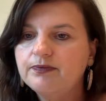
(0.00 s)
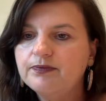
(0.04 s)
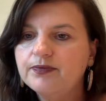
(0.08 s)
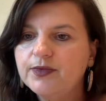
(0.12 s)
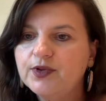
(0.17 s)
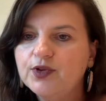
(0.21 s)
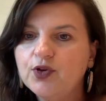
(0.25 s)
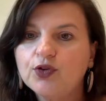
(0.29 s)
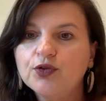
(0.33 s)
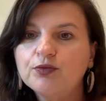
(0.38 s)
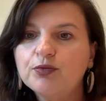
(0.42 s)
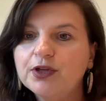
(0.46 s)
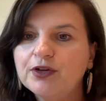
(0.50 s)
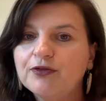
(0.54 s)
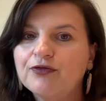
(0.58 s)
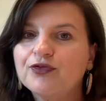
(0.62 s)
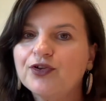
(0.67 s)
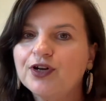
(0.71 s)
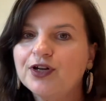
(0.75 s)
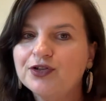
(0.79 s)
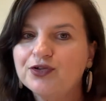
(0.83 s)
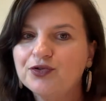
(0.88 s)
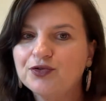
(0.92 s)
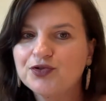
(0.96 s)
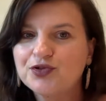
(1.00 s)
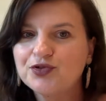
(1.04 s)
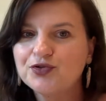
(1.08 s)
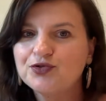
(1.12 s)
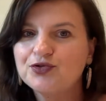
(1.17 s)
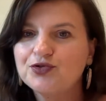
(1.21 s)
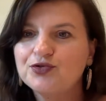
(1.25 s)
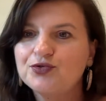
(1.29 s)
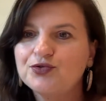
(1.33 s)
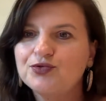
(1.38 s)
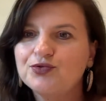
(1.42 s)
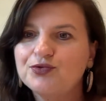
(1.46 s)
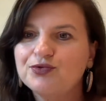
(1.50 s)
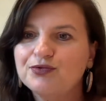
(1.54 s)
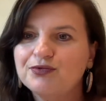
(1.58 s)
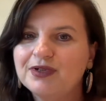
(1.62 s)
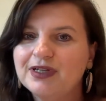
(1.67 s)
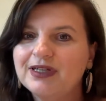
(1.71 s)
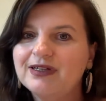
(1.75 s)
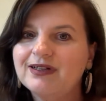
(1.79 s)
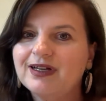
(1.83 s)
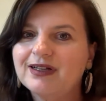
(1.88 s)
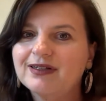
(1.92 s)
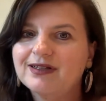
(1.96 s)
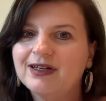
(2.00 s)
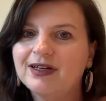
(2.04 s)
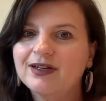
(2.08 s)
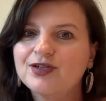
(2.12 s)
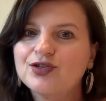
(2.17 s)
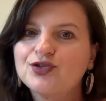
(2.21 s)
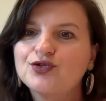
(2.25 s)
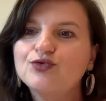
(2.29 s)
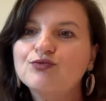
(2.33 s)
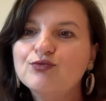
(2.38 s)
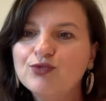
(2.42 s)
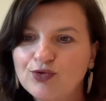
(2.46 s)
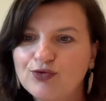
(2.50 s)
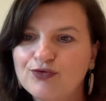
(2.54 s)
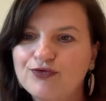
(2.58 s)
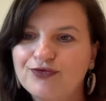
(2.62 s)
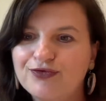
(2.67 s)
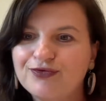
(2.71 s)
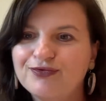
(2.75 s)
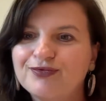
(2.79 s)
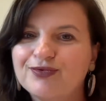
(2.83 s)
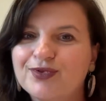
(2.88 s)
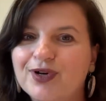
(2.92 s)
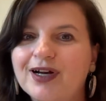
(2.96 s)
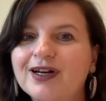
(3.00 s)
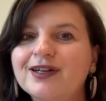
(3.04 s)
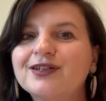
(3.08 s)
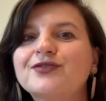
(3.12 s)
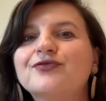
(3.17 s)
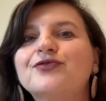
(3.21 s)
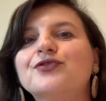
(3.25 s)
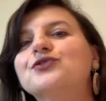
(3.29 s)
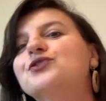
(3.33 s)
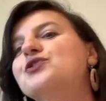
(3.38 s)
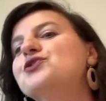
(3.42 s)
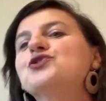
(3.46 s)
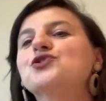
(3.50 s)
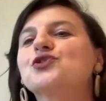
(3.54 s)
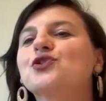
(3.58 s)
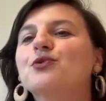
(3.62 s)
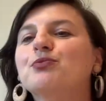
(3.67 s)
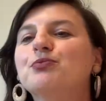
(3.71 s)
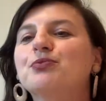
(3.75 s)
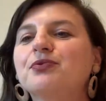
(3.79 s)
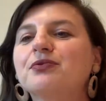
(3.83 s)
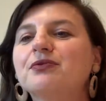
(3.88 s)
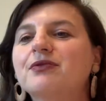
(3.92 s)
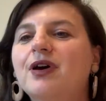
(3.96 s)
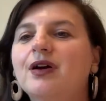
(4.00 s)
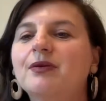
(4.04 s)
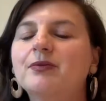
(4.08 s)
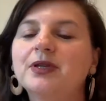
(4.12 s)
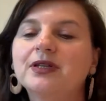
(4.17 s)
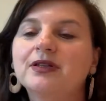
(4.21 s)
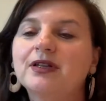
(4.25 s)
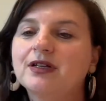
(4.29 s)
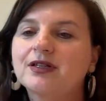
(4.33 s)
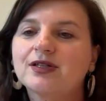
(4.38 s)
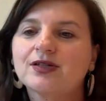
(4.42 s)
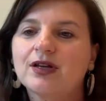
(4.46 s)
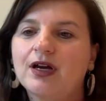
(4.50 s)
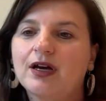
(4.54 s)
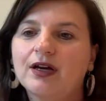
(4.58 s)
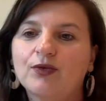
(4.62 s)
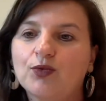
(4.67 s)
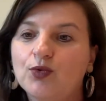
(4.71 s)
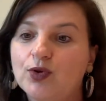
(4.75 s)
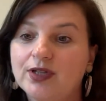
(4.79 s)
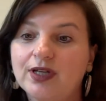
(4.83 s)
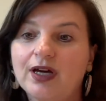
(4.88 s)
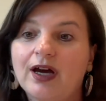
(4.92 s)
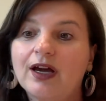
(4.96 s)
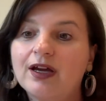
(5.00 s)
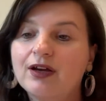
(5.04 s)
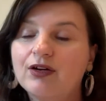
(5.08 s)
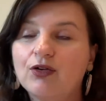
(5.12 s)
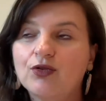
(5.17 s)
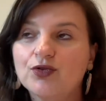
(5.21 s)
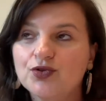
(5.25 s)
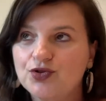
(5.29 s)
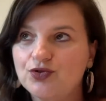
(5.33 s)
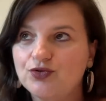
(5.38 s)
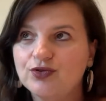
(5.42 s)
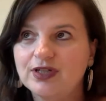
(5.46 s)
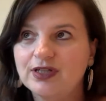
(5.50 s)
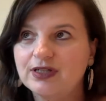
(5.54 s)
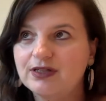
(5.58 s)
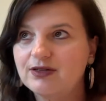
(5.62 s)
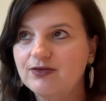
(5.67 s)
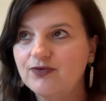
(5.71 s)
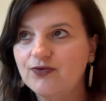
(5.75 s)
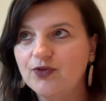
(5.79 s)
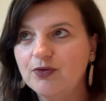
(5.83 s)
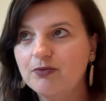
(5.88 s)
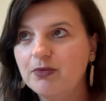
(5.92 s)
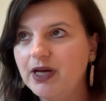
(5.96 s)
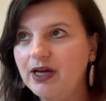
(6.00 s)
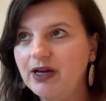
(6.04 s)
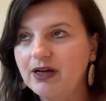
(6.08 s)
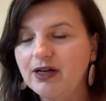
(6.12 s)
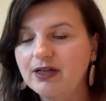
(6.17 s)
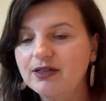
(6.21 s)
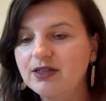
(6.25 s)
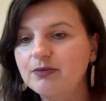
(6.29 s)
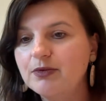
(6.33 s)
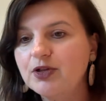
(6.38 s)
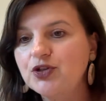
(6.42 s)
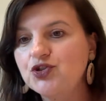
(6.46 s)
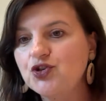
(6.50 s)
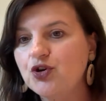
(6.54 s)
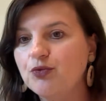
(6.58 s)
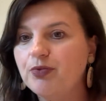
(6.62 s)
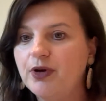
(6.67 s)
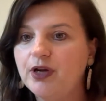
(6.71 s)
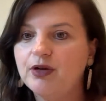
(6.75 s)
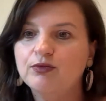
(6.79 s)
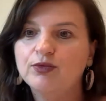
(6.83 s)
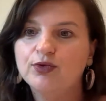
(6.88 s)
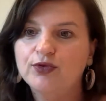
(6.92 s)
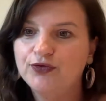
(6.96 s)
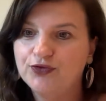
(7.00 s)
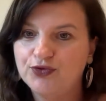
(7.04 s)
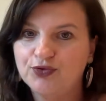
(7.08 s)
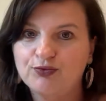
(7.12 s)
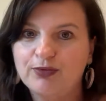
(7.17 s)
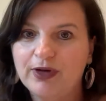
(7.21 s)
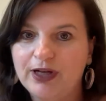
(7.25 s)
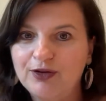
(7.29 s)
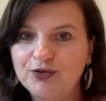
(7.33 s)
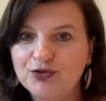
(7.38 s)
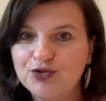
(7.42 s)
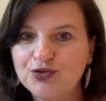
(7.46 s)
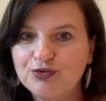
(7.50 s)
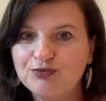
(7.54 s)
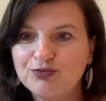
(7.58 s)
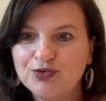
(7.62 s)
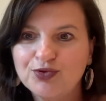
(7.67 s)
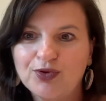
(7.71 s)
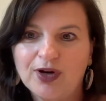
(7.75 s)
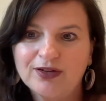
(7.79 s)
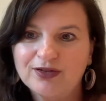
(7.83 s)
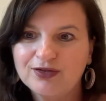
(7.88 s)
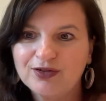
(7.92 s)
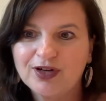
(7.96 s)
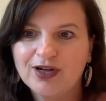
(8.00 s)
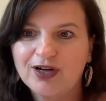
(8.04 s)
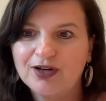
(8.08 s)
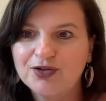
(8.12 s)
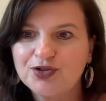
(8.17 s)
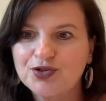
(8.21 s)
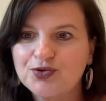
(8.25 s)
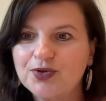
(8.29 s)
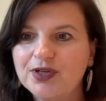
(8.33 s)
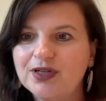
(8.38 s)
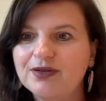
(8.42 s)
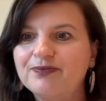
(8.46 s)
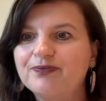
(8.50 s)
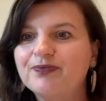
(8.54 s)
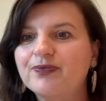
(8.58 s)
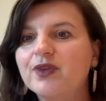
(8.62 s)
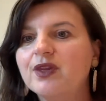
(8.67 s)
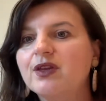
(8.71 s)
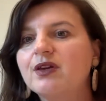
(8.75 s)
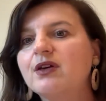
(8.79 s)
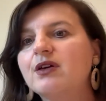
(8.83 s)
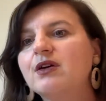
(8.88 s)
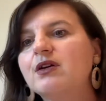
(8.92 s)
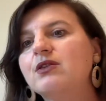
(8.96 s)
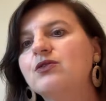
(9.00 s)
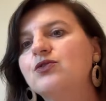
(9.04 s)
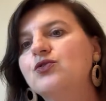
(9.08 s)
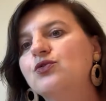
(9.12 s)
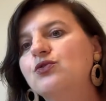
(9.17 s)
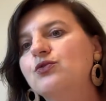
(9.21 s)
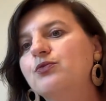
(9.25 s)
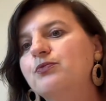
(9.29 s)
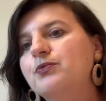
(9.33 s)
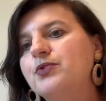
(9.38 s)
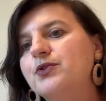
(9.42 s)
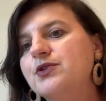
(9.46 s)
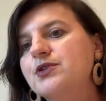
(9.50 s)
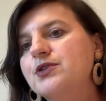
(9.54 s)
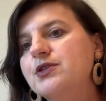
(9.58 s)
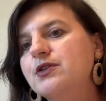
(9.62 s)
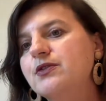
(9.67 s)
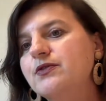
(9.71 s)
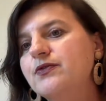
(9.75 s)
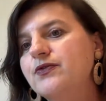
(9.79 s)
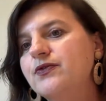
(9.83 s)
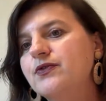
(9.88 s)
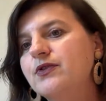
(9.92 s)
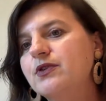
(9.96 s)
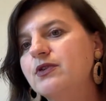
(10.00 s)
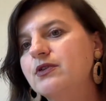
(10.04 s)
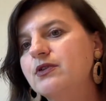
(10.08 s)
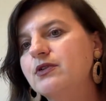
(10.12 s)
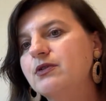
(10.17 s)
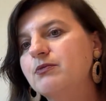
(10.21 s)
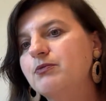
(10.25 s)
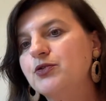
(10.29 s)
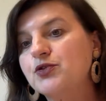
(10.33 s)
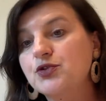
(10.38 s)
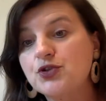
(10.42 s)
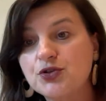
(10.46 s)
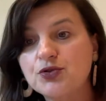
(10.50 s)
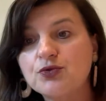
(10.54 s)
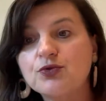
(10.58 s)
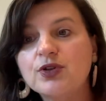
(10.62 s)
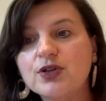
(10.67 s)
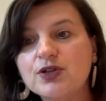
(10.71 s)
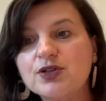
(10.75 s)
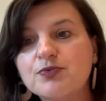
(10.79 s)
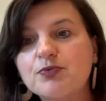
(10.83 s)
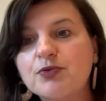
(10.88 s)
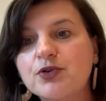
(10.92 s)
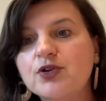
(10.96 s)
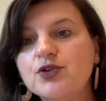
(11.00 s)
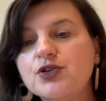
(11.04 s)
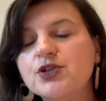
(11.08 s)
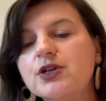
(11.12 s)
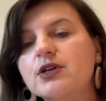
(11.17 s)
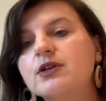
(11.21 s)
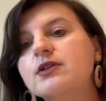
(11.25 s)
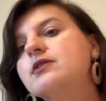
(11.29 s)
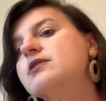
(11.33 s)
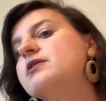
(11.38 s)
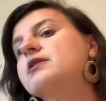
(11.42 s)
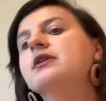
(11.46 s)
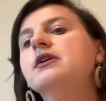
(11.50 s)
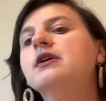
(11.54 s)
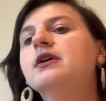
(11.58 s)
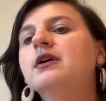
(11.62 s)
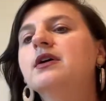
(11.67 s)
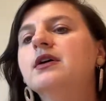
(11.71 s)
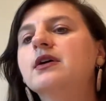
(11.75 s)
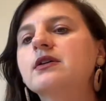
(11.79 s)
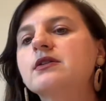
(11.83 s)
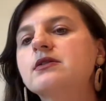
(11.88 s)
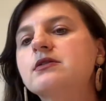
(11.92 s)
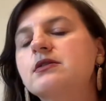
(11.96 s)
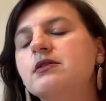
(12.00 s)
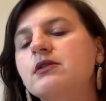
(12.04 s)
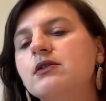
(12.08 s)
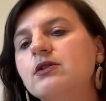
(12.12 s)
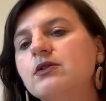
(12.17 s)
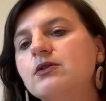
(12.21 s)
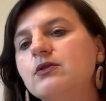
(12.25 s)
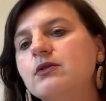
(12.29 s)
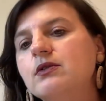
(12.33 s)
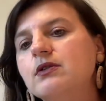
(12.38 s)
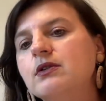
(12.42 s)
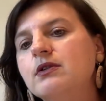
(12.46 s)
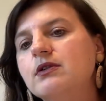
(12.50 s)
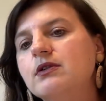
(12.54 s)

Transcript: Don't be afraid also to, in that case, to move, right, for the job. I mean, that's what I also did for my academic job. I moved to Belgium, to other country, to pursue this project. So